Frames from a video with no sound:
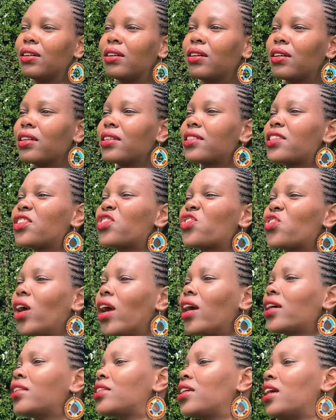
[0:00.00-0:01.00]
Oh, it's a
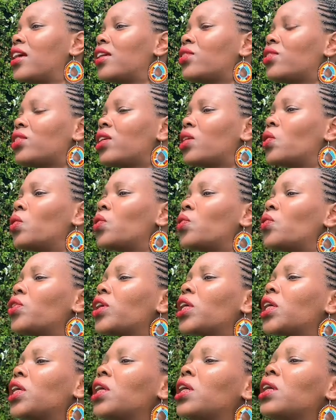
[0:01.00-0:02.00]
tractor, not a
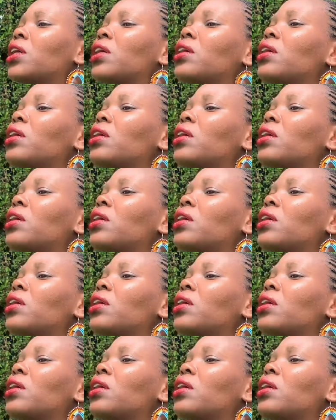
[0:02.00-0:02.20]
lorry.